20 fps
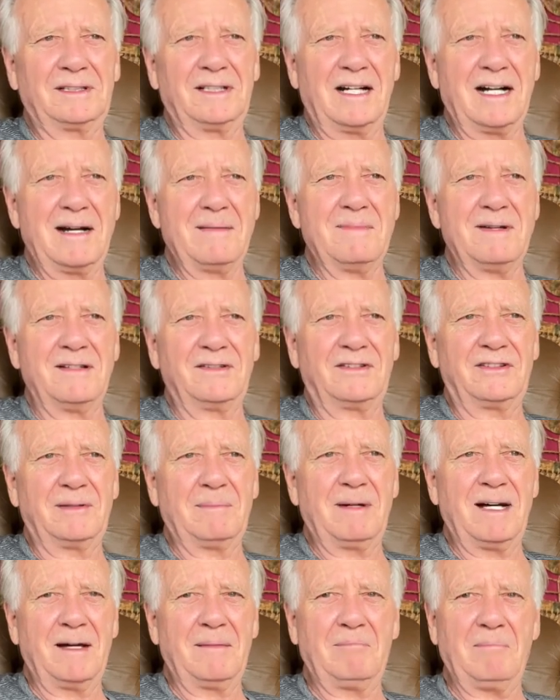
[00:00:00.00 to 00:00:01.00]
comments
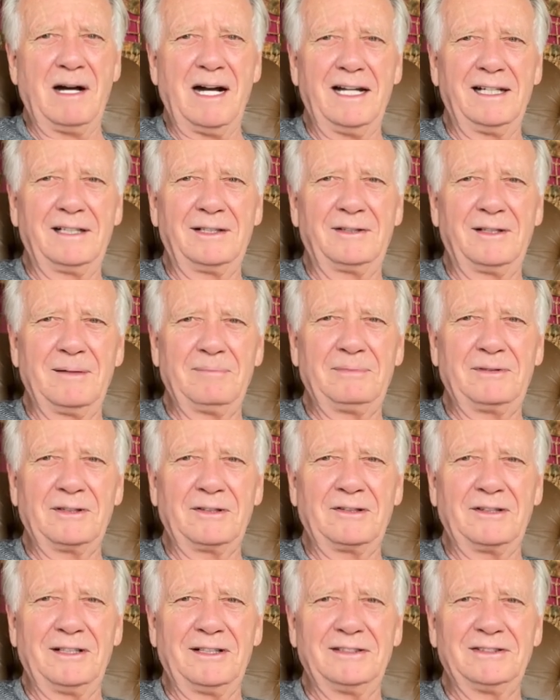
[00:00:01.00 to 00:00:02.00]
about buying
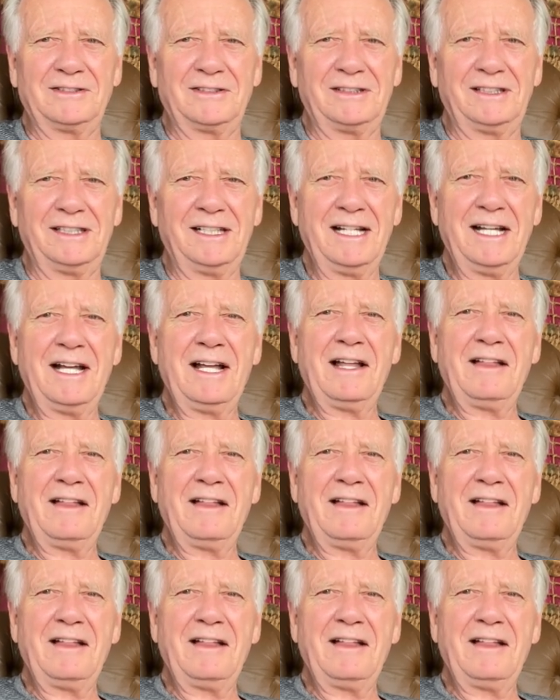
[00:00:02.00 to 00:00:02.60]
cryptocurrency,